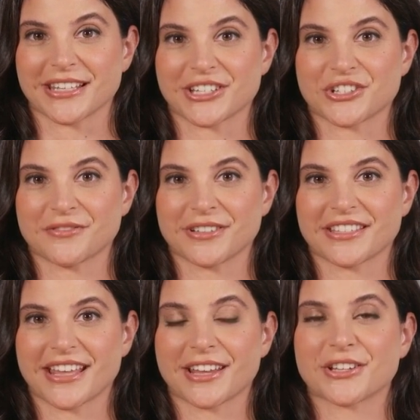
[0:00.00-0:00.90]
each of the
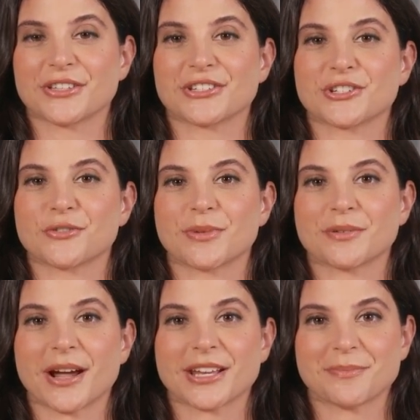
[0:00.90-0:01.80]
standards you've been
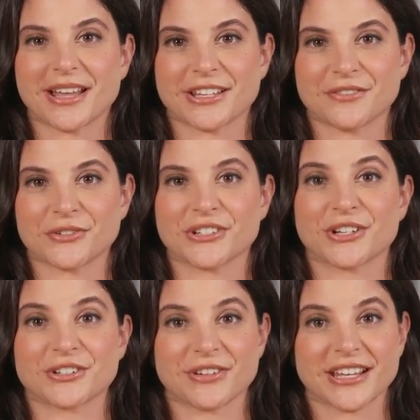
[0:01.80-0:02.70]
recommended for
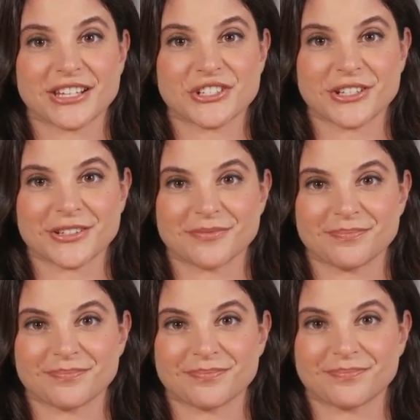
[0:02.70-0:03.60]
certification.
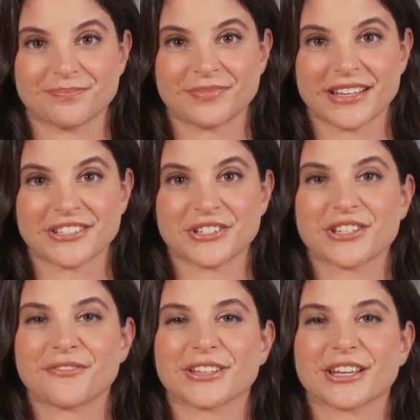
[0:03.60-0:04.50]
These
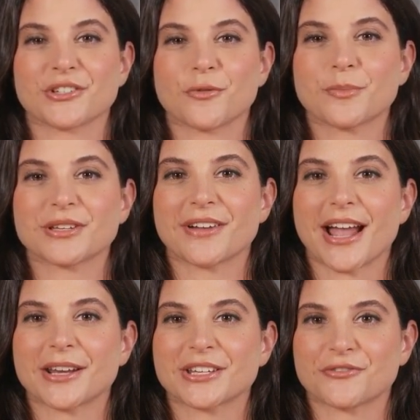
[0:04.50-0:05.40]
certificates will be
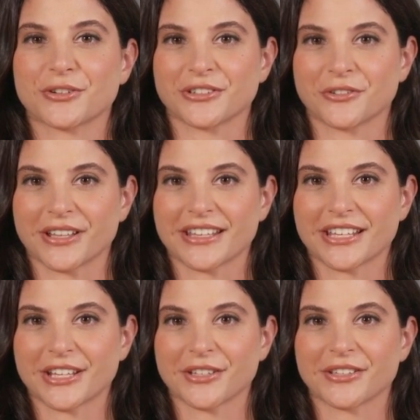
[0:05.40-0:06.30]
valid for 3
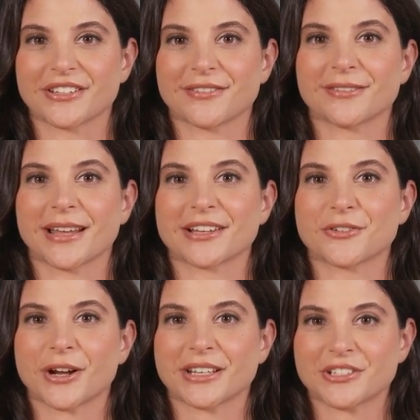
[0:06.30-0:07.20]
years, as
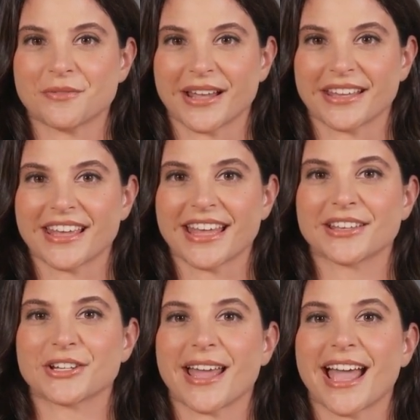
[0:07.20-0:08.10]
long as you
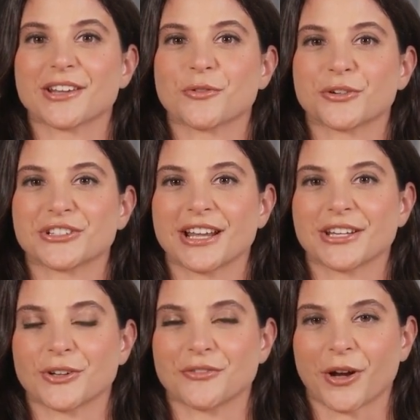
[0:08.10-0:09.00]
maintain your annual
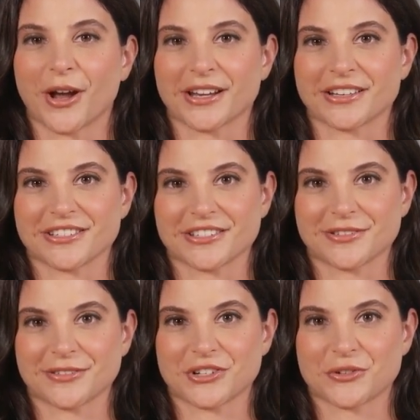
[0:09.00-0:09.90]
cycle of audits
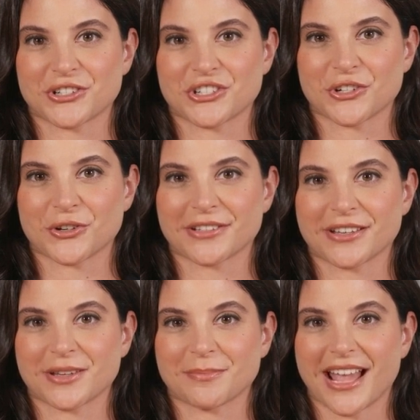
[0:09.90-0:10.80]
to ensure
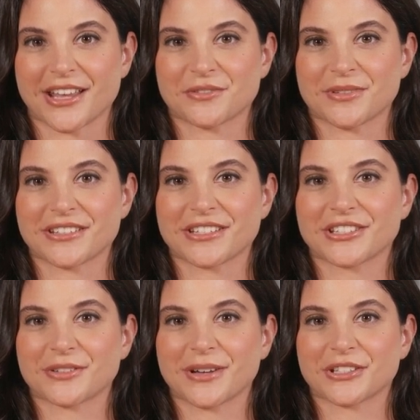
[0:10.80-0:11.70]
that the management
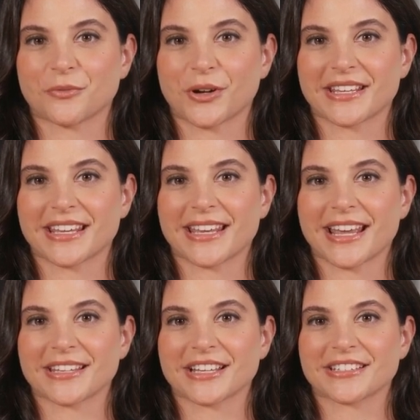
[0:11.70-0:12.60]
system is working
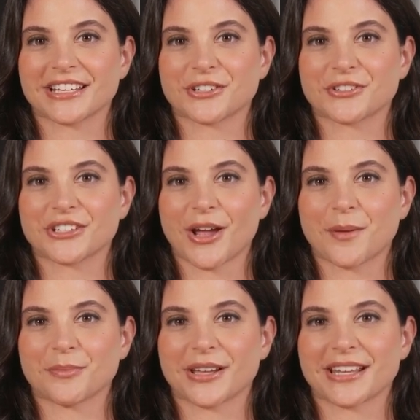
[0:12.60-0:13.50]
and continues to
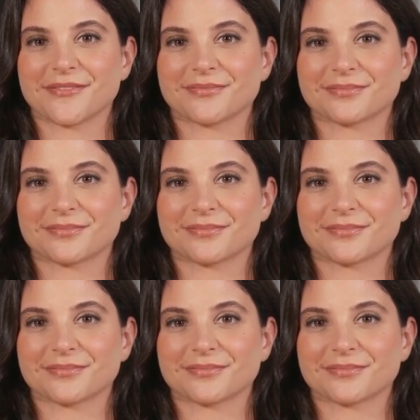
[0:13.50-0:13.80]
operate.